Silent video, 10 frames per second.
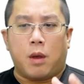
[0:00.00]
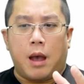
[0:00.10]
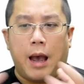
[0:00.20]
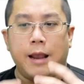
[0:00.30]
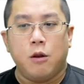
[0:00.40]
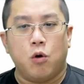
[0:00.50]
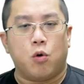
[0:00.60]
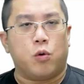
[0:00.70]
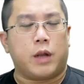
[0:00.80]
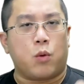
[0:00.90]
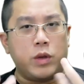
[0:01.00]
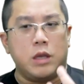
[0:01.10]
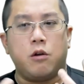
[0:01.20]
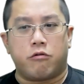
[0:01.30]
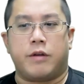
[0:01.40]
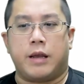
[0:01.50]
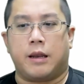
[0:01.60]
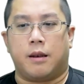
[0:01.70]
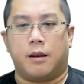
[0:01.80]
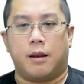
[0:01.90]
I know that we
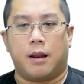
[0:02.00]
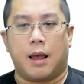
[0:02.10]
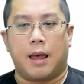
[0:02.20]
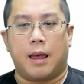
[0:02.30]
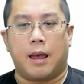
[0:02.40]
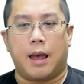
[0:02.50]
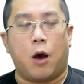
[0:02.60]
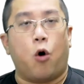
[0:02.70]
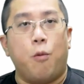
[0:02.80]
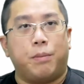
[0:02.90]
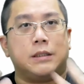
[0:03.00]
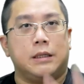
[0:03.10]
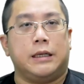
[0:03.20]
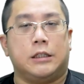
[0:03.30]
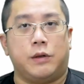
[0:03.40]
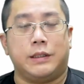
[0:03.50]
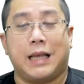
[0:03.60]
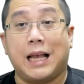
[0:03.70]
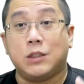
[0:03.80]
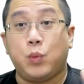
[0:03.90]
create our own personal histories
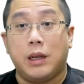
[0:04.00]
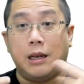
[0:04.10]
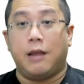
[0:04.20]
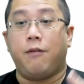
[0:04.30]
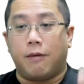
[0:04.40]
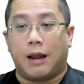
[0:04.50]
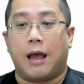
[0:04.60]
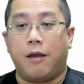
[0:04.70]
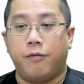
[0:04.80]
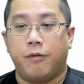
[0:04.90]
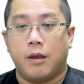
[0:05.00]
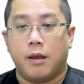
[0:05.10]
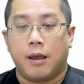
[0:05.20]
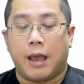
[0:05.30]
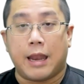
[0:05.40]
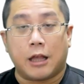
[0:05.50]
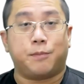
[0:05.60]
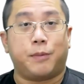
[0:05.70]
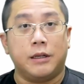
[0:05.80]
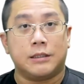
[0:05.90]
as we live life and
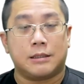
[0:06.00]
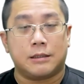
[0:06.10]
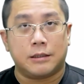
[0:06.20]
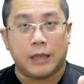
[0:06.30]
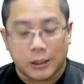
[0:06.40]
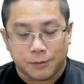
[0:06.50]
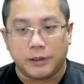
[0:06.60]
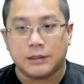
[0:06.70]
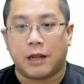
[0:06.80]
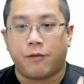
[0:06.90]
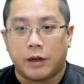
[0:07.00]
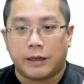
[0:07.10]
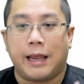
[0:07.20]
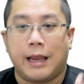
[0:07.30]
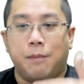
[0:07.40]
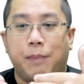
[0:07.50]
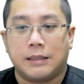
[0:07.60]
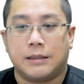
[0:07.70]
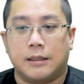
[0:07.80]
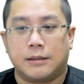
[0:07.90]
experience life on a daily
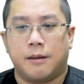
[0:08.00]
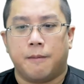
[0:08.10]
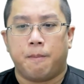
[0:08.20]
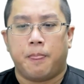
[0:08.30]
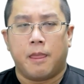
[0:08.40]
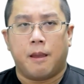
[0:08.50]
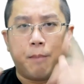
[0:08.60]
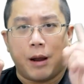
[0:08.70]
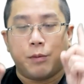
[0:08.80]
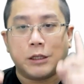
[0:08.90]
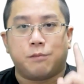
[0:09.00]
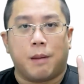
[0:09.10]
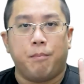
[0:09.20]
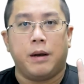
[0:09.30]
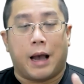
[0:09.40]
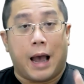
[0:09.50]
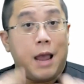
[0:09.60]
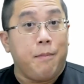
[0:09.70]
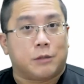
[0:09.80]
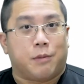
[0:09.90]
basis. But I must remember
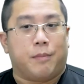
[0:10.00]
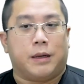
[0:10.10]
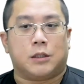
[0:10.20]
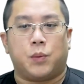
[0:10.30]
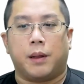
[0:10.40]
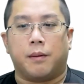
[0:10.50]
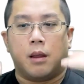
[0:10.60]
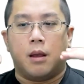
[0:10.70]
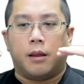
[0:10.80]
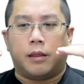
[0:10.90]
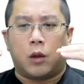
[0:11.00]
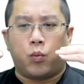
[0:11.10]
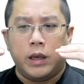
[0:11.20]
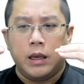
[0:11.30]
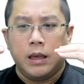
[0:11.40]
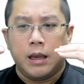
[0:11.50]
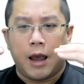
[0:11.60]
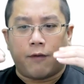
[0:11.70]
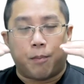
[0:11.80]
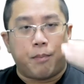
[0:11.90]
as well that we
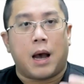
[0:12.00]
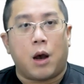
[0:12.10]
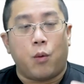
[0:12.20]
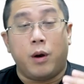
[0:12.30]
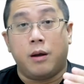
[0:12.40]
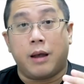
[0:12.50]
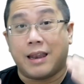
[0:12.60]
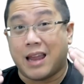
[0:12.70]
have the power and